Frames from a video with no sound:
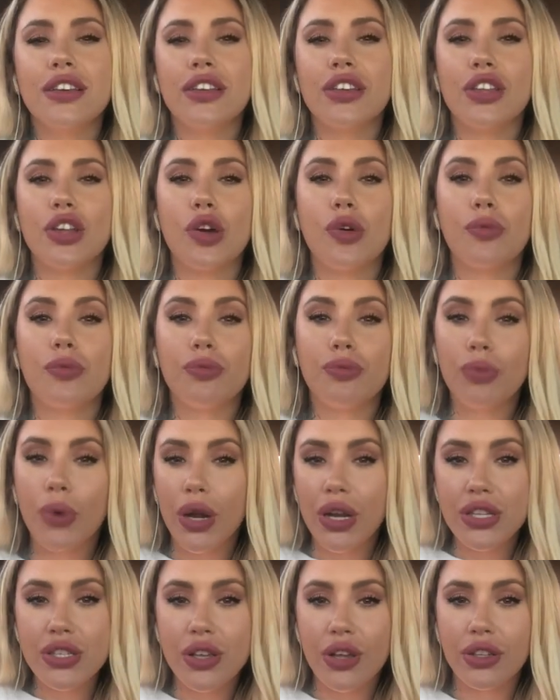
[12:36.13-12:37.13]
you know,
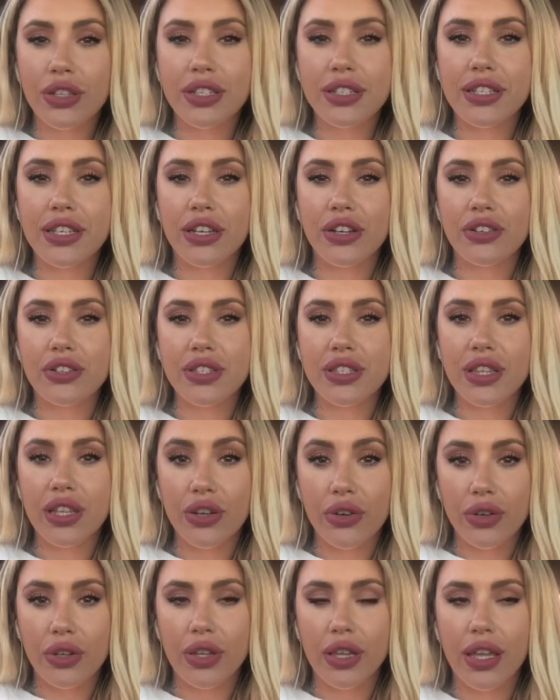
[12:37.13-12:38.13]
brought us all to tears,
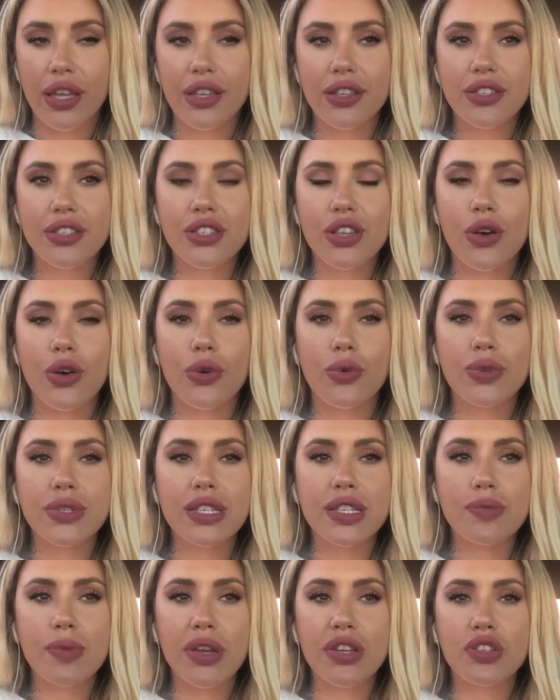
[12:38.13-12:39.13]
literally. So it was
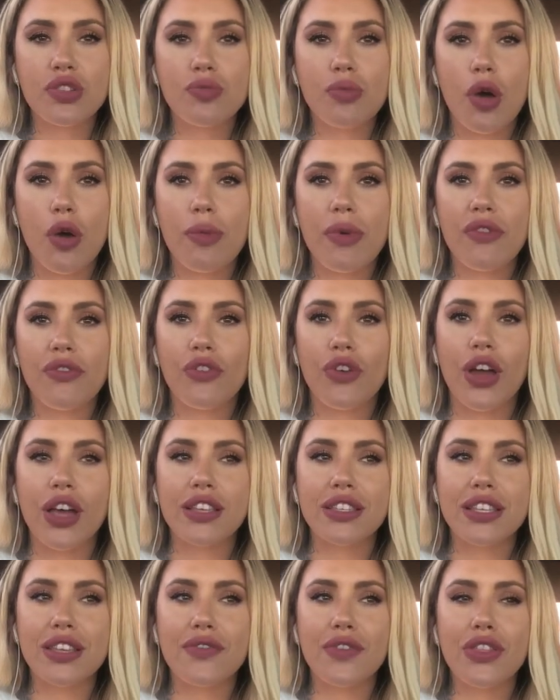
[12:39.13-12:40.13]
a special moment for
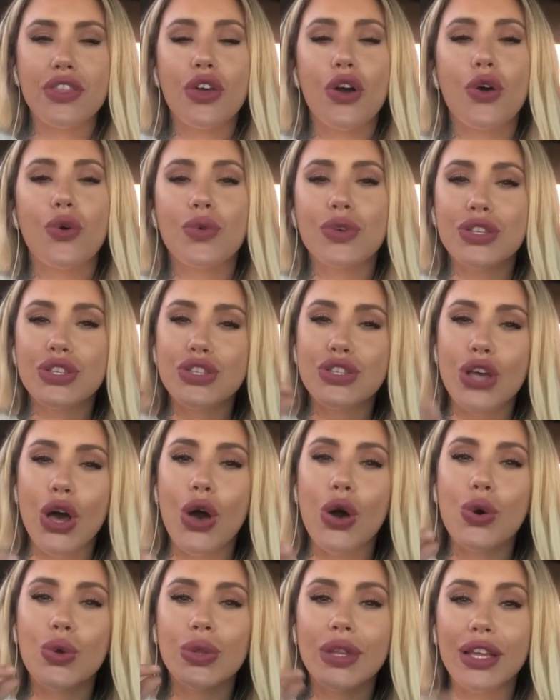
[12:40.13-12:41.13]
us, even though it was
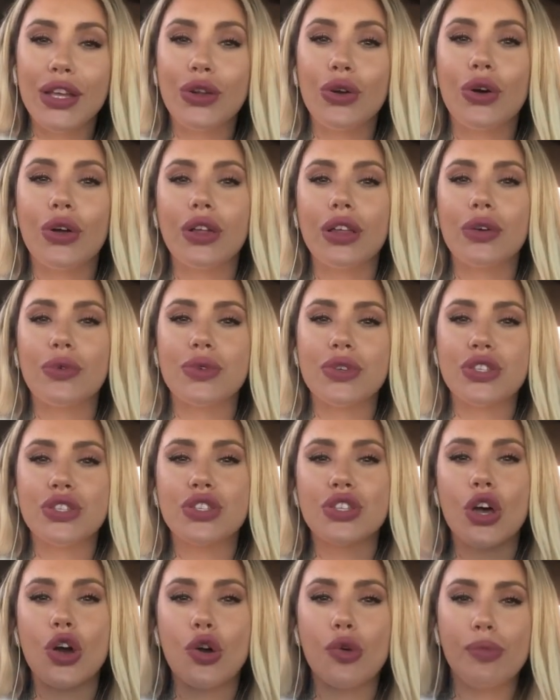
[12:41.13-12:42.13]
so little, it was
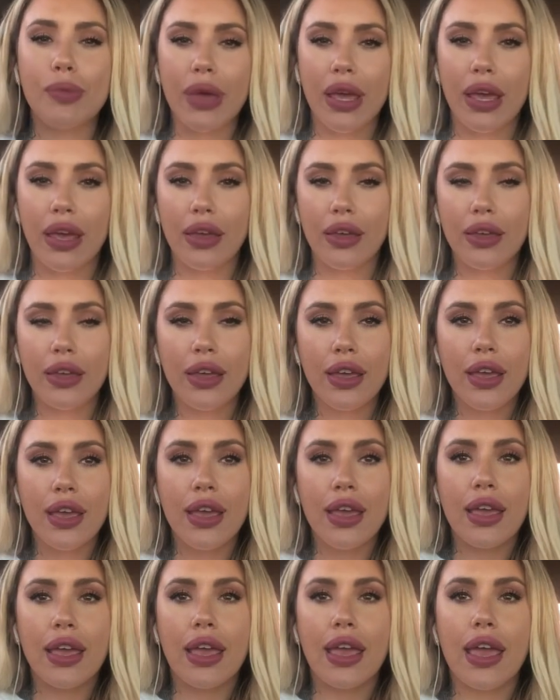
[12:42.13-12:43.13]
so big.
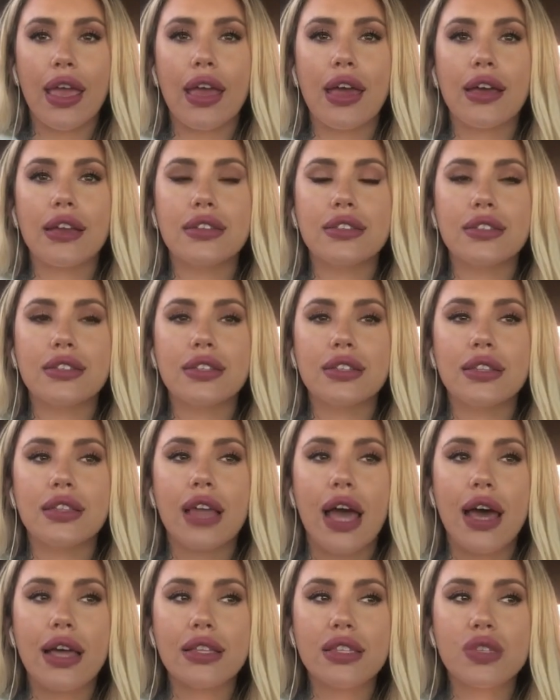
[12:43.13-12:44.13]
And
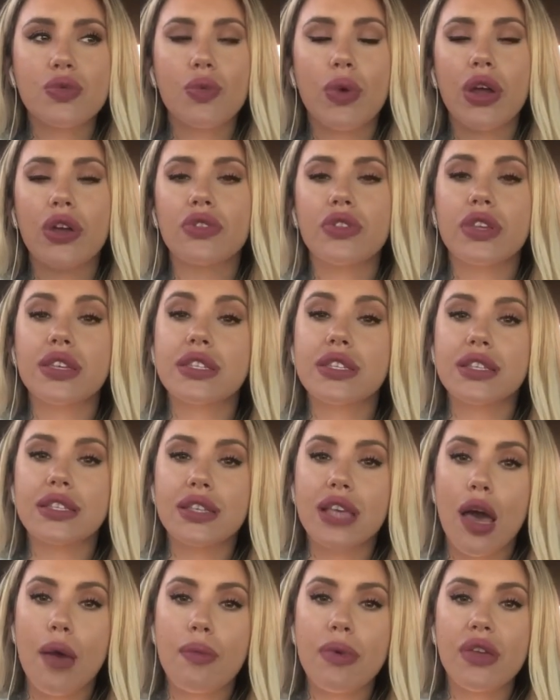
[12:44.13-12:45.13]
that's where this
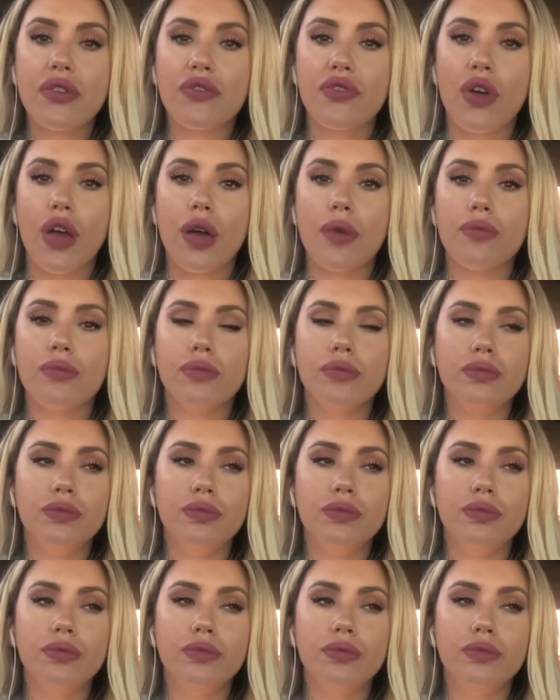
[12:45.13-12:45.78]
is coming from.